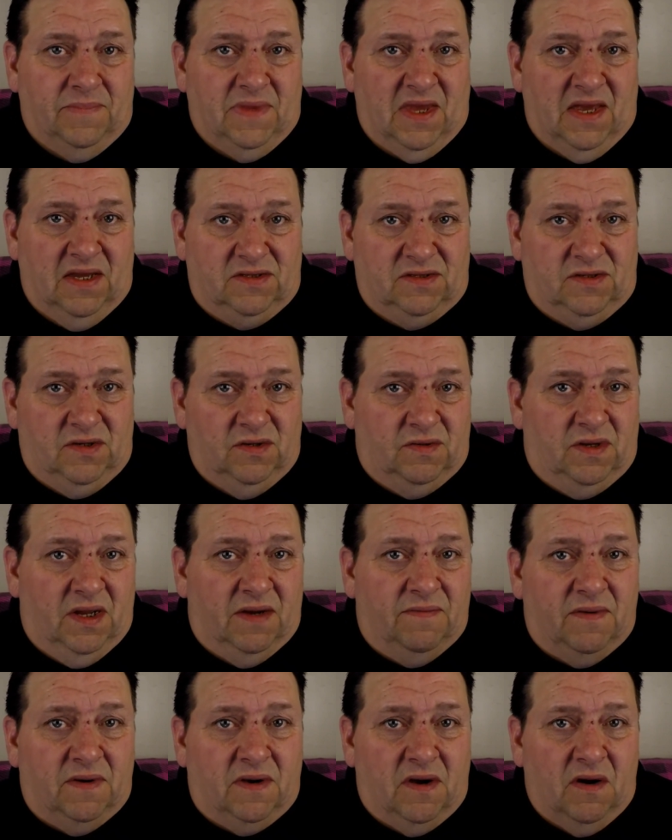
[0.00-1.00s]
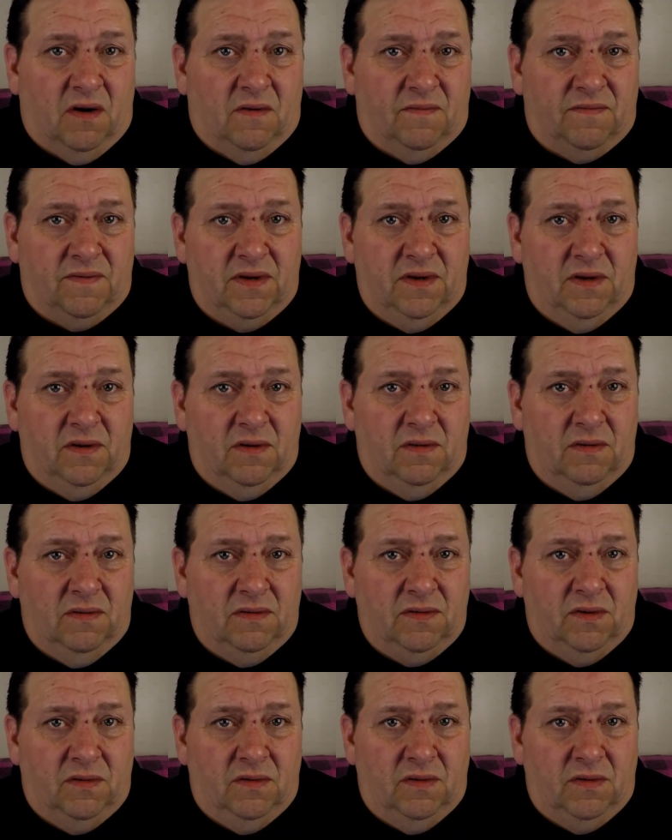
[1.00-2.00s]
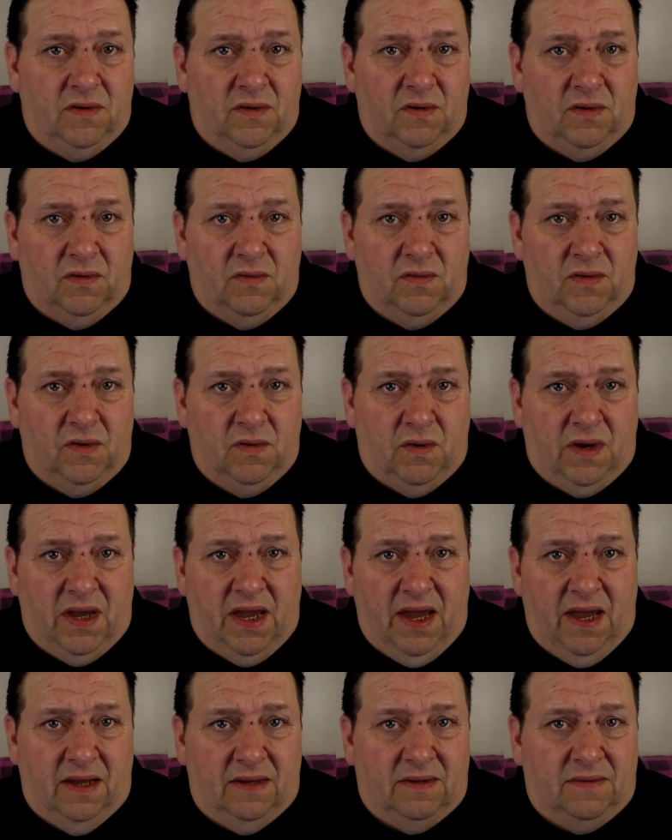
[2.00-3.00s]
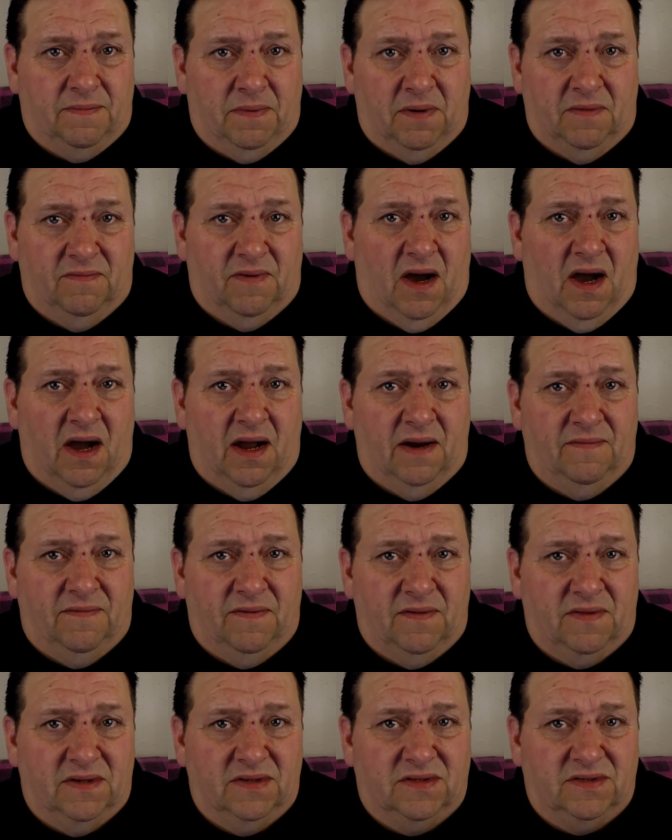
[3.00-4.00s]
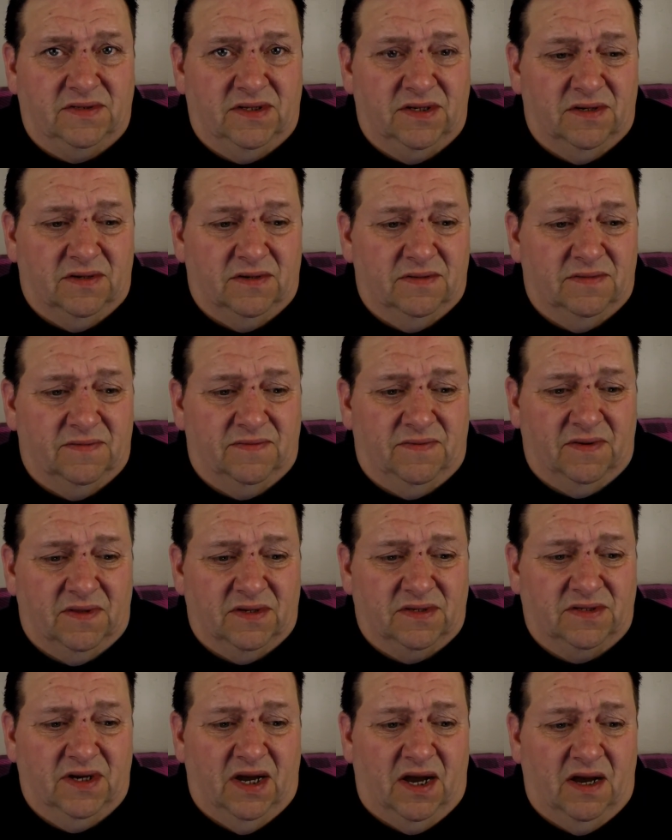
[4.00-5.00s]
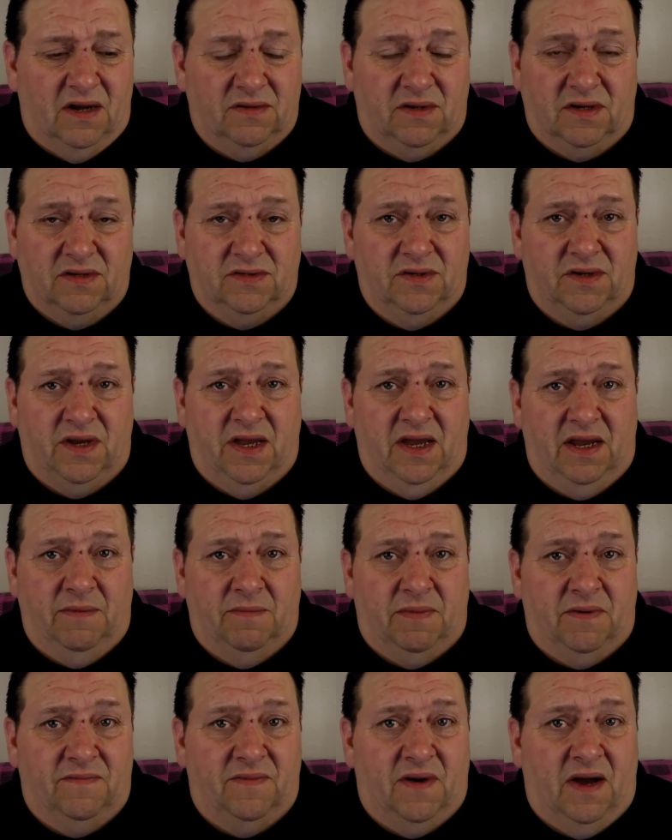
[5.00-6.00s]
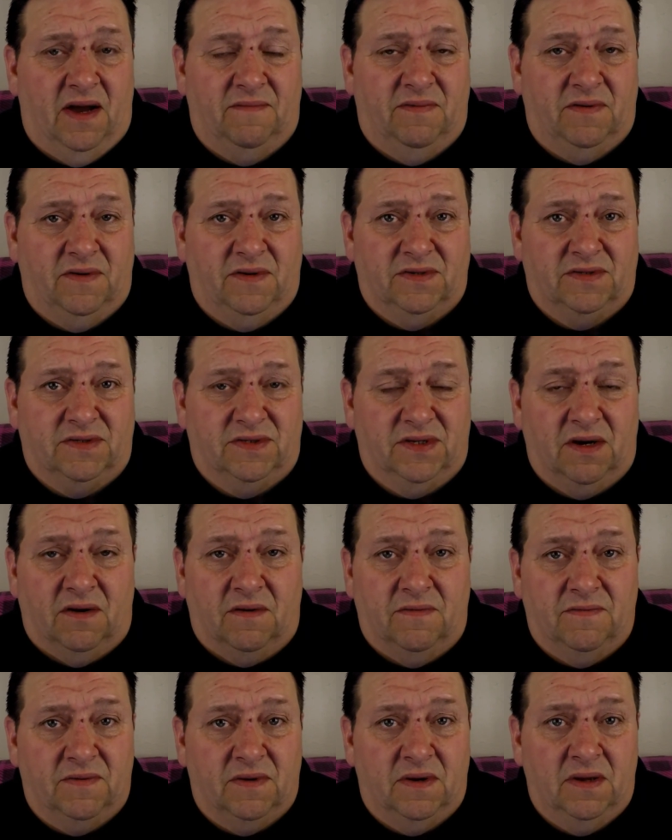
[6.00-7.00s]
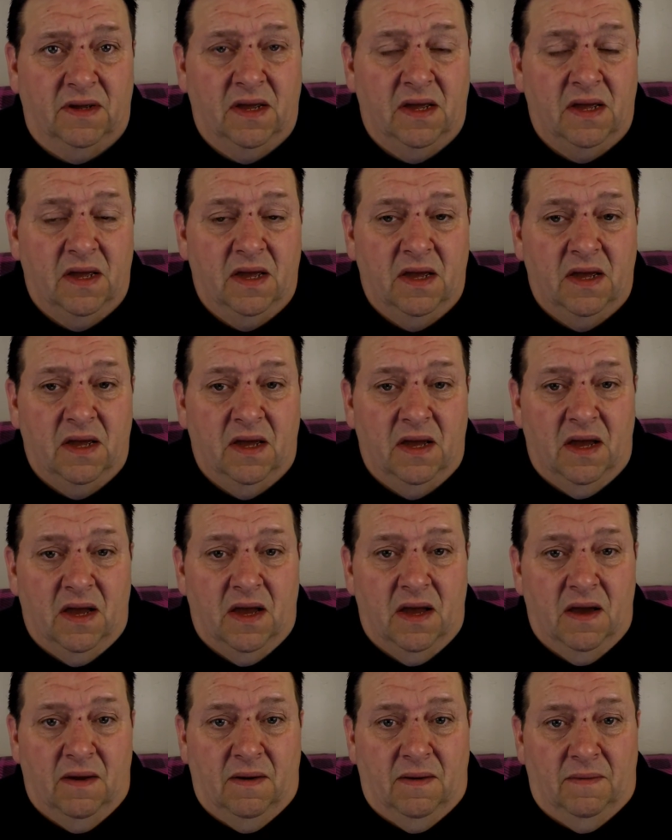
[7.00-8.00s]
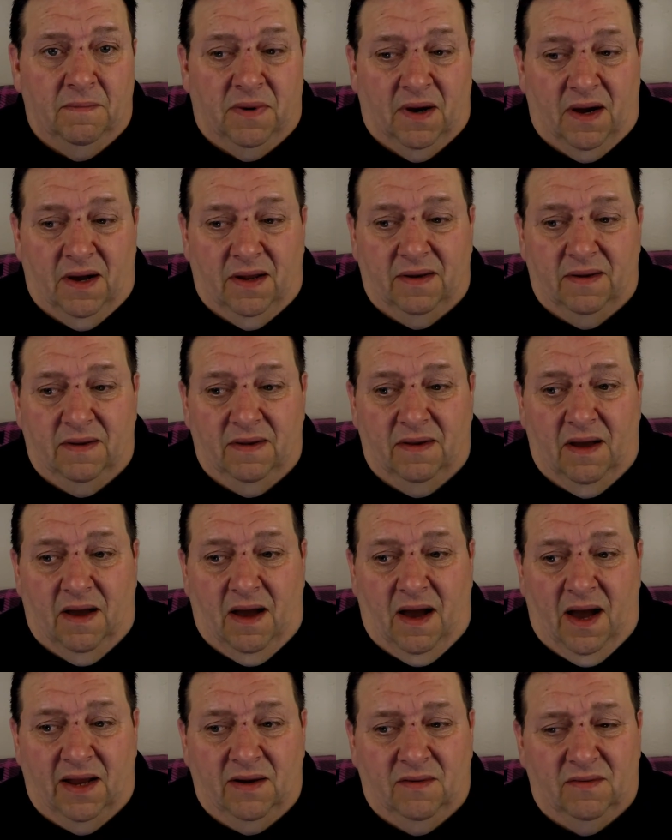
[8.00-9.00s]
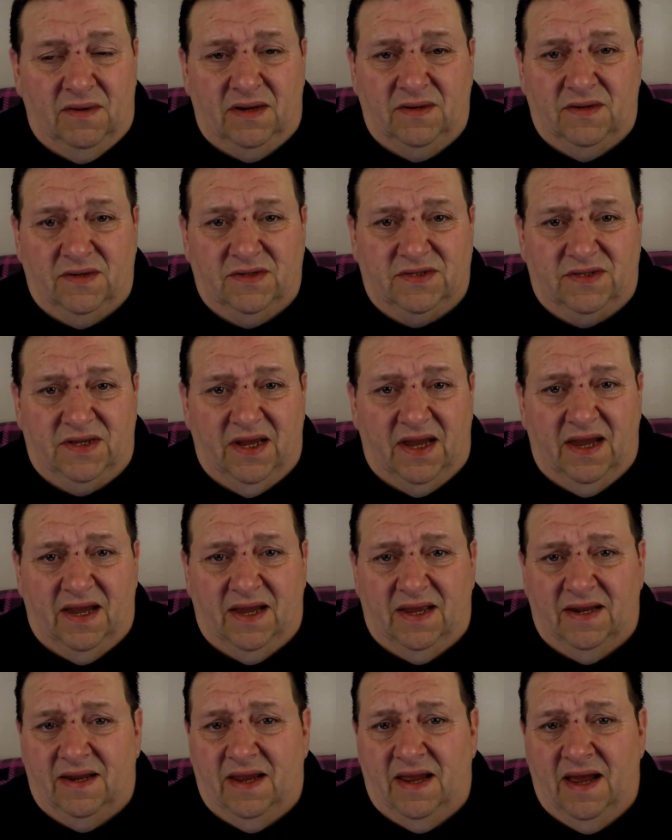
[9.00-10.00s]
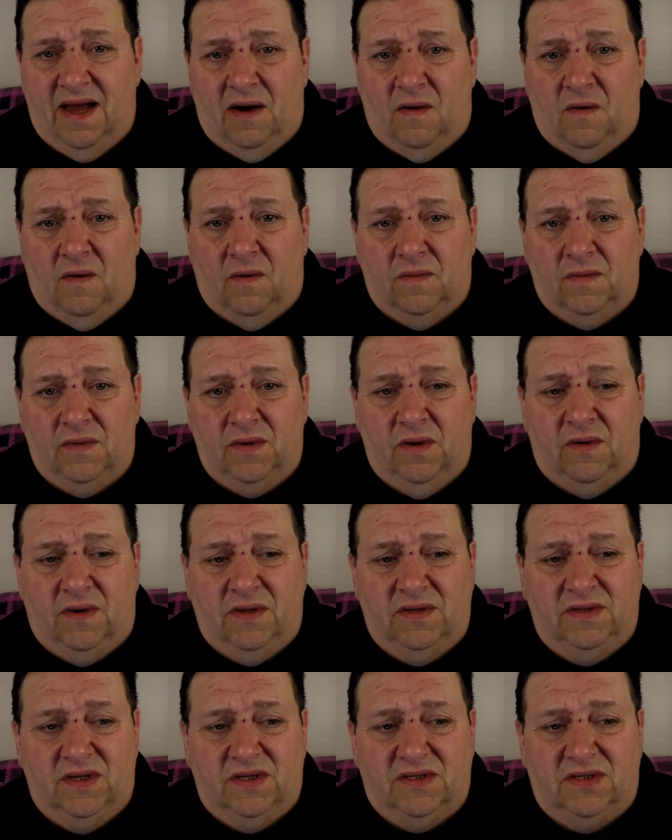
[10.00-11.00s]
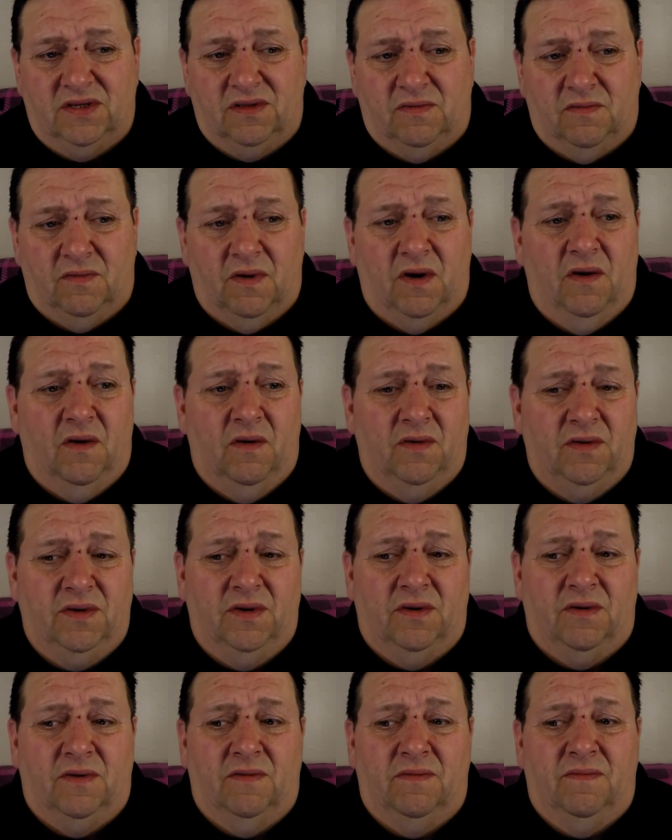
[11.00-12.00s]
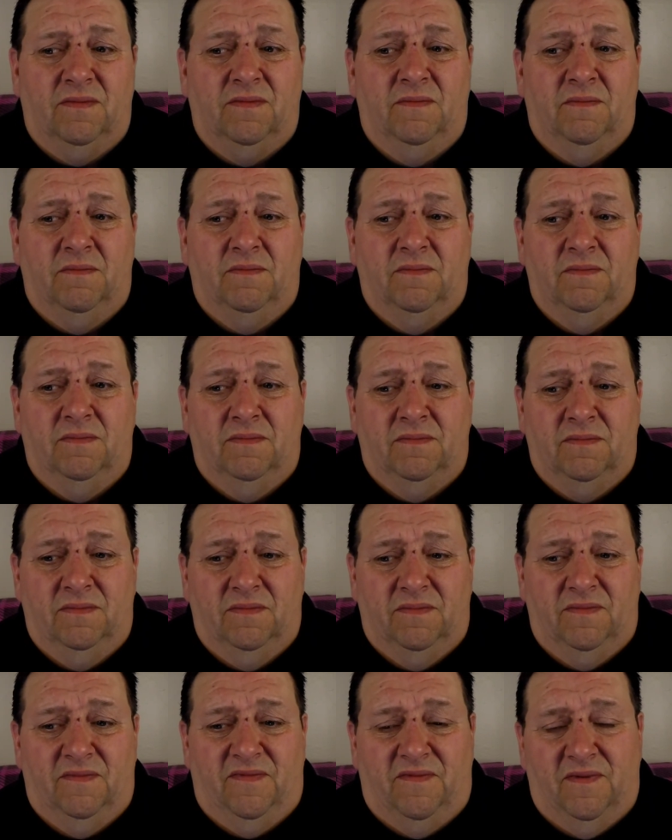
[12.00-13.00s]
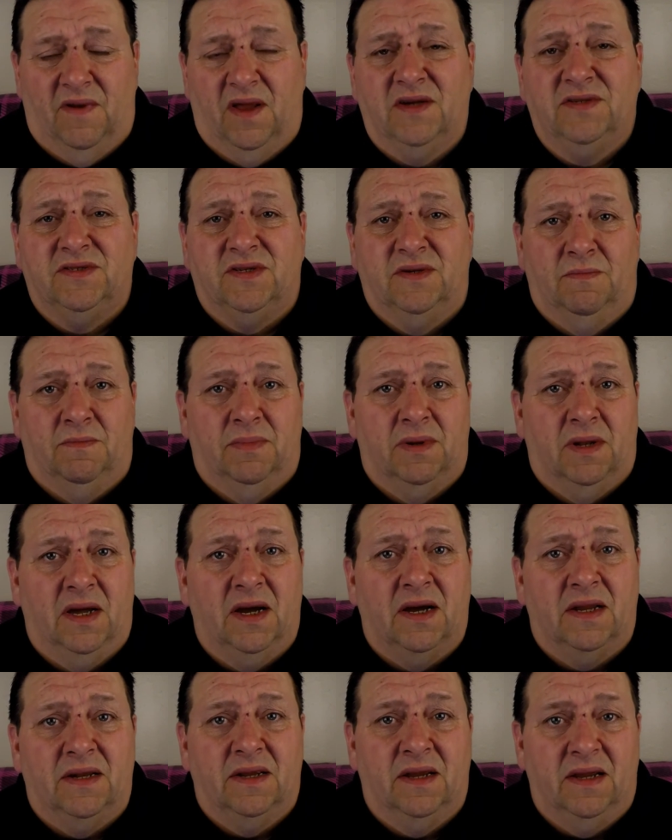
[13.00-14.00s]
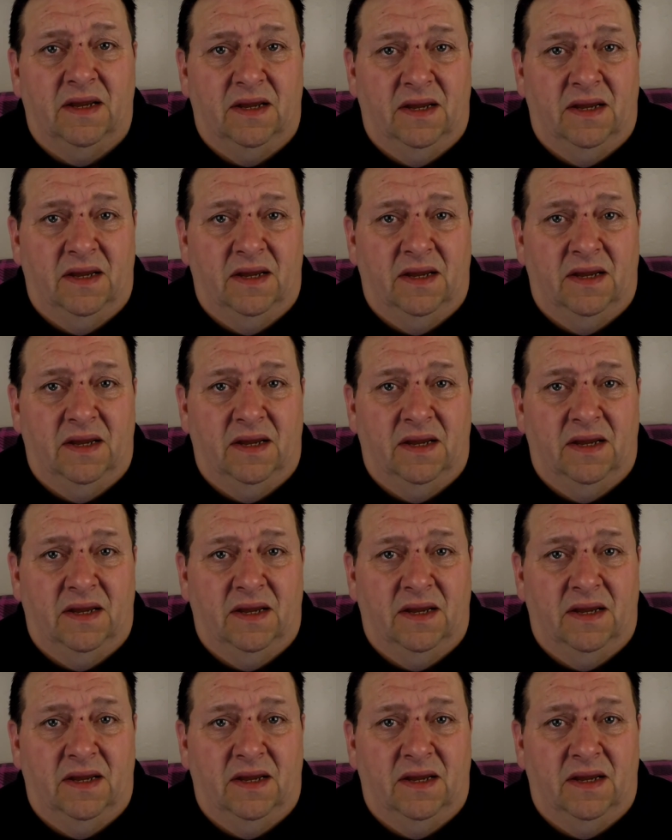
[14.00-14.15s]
it's too difficult for you. You can't provide for this child, for the child, because you can't even provide for yourself. But I don't understand how you could just throw your flesh and blood